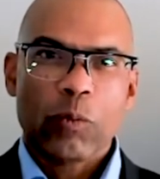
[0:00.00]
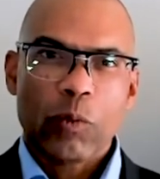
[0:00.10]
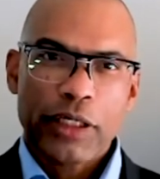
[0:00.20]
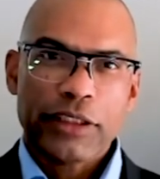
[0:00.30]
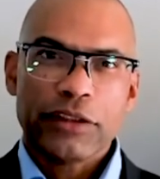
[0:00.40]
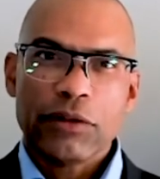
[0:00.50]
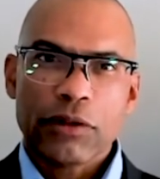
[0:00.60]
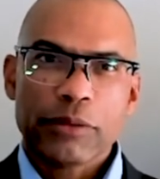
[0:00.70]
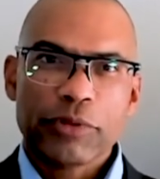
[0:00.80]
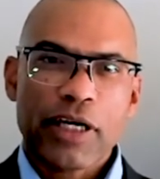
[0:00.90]
what
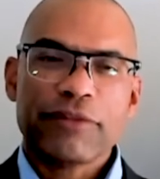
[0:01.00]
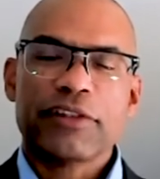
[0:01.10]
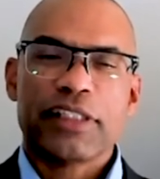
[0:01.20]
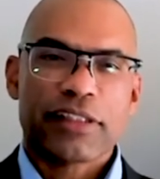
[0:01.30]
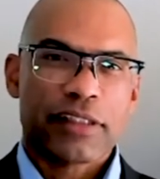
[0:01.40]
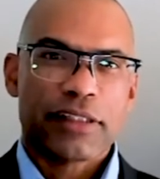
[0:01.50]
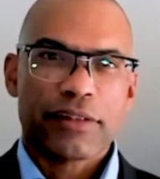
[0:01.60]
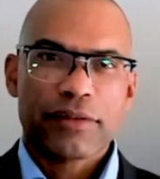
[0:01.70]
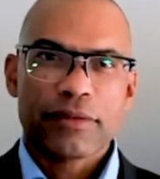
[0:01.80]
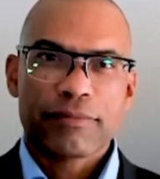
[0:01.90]
your preference
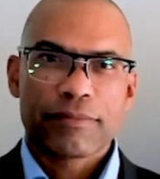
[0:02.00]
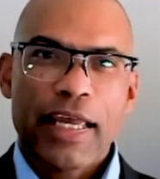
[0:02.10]
is.